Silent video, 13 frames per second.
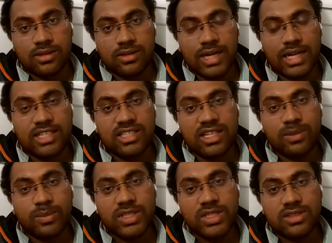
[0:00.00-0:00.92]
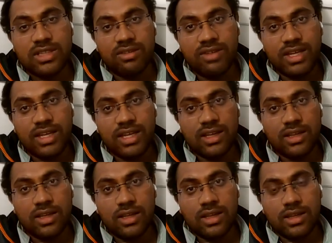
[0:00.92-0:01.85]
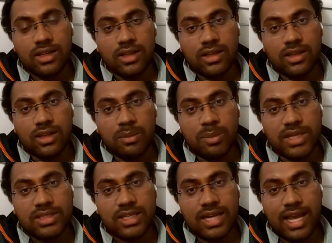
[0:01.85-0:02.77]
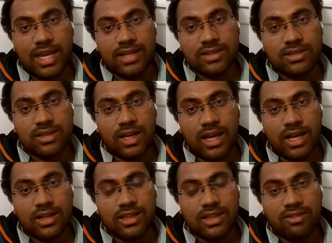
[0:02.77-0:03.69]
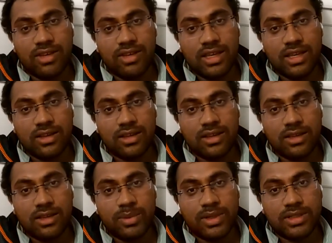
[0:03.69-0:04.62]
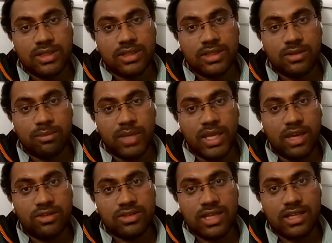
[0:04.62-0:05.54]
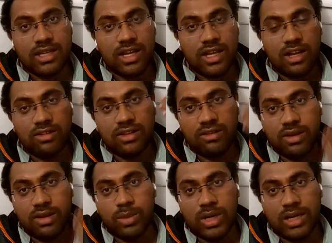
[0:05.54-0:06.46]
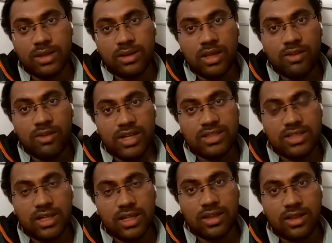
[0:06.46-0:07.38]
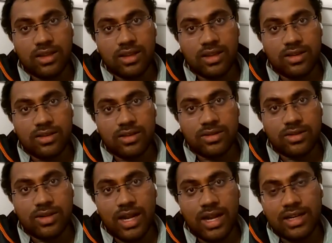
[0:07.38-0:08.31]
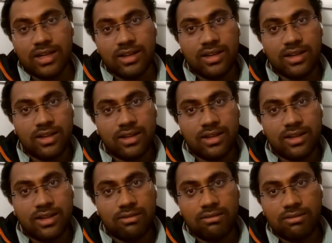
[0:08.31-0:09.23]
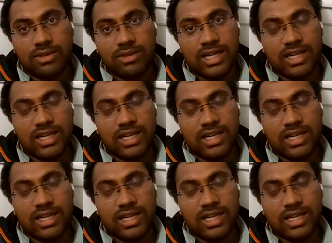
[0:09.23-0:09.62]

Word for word: conditioning means the way a person acts or the way a person behaves or the how the way body functions so and that